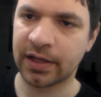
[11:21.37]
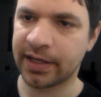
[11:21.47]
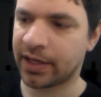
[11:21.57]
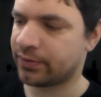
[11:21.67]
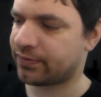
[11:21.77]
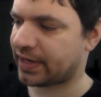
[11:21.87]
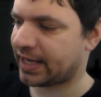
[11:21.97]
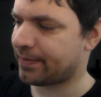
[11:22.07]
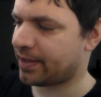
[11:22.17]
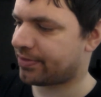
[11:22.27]
Low
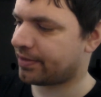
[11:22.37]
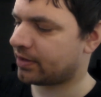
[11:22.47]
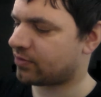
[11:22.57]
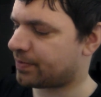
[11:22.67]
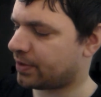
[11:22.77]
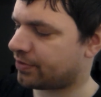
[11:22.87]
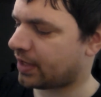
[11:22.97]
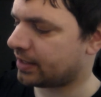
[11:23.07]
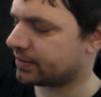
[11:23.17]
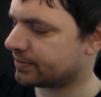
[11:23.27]
flame, I think, for both
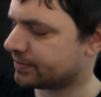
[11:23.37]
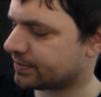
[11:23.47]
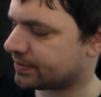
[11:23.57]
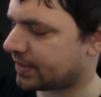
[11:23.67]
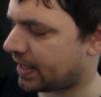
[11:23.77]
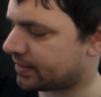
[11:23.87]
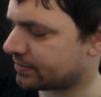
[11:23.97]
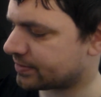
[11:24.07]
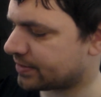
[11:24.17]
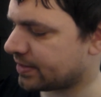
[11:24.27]
onions
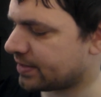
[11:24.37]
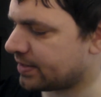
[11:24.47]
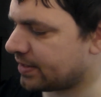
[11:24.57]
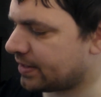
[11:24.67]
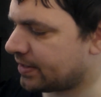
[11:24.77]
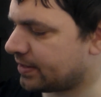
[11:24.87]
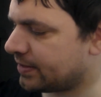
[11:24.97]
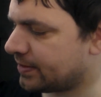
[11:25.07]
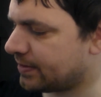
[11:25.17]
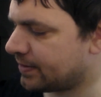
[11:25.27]
and the
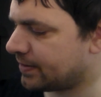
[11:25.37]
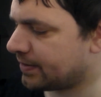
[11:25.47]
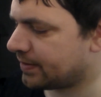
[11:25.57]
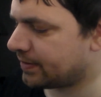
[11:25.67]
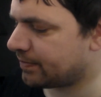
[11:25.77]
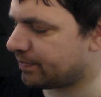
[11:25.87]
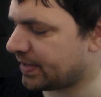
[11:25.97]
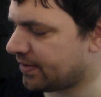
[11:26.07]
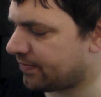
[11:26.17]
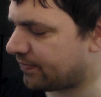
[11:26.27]

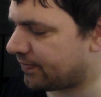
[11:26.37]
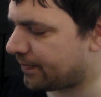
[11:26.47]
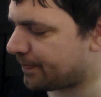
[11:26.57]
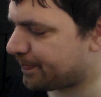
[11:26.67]
beef.